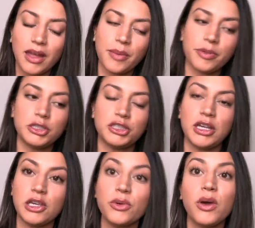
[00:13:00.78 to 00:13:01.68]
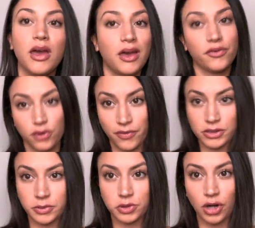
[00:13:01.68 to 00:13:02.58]
I appreciate you. If you
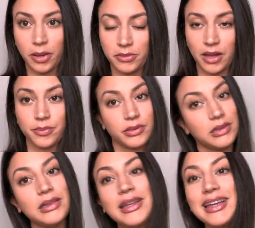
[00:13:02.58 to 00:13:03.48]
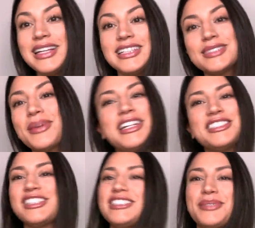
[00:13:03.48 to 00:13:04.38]
haven't subscribed yet, please make sure you